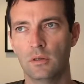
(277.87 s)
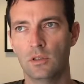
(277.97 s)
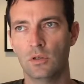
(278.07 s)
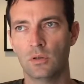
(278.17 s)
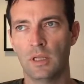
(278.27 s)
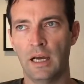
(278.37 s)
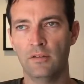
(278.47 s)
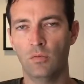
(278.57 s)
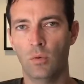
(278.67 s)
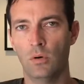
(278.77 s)
your
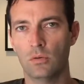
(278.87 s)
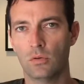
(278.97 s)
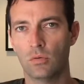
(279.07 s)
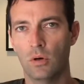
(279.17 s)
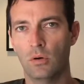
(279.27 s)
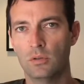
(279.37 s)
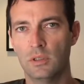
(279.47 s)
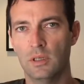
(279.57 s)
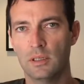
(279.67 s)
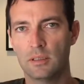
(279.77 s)
life won't grow
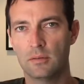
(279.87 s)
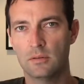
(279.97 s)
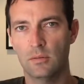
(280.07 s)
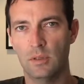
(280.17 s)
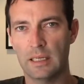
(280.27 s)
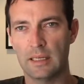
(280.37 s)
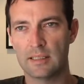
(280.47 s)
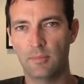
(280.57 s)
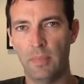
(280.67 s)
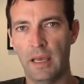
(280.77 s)
to like
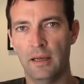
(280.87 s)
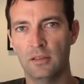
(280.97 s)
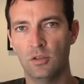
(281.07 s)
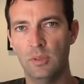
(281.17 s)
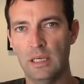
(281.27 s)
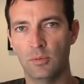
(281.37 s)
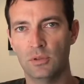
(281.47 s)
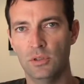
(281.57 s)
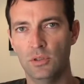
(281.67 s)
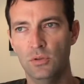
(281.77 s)
expand to be able
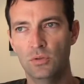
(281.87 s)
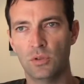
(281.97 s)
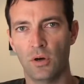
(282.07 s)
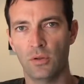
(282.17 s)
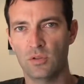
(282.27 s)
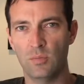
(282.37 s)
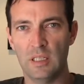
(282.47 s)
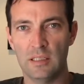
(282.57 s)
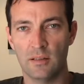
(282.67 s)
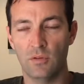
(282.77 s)
to use all those
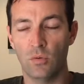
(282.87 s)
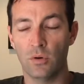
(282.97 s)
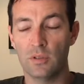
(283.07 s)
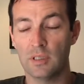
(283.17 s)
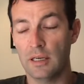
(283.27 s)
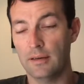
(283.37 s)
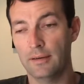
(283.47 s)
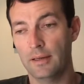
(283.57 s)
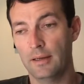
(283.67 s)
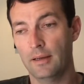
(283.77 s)
meanings of the words.
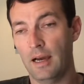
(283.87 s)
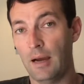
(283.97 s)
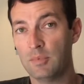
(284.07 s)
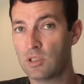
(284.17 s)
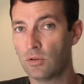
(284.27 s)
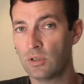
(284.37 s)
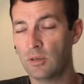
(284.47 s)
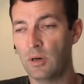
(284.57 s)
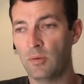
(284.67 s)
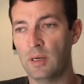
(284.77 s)
I'm still learning
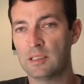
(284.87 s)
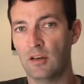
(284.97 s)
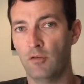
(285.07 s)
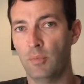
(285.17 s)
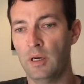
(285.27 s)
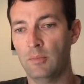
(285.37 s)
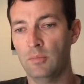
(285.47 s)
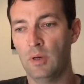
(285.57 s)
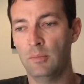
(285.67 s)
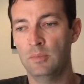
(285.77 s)
about it myself, but
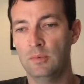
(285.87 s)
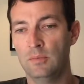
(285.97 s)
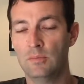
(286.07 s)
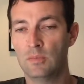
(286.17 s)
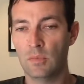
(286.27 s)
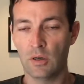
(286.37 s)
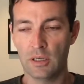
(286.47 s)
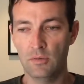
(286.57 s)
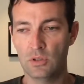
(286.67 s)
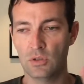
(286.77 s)
I'll
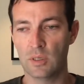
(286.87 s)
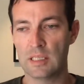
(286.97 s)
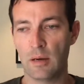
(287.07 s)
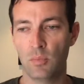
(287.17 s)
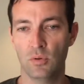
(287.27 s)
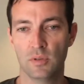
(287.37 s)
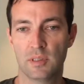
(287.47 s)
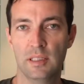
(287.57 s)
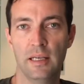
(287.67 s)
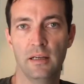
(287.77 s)
give you two examples
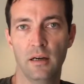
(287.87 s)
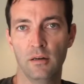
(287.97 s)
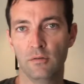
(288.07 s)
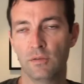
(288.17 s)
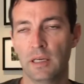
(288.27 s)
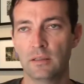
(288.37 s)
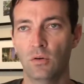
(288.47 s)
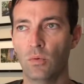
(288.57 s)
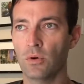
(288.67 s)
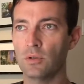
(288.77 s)
today of like the
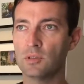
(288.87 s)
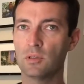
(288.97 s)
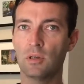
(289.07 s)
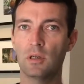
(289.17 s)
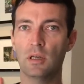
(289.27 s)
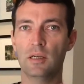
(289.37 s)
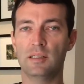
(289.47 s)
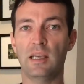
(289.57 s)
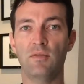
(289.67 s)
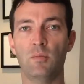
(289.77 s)
words
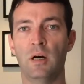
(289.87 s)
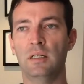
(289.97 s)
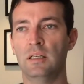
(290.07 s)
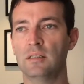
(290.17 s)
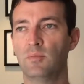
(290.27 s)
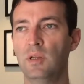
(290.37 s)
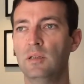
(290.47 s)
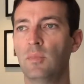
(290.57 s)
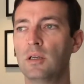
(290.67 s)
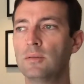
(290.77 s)
saving money and spending
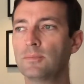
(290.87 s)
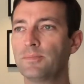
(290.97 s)
money.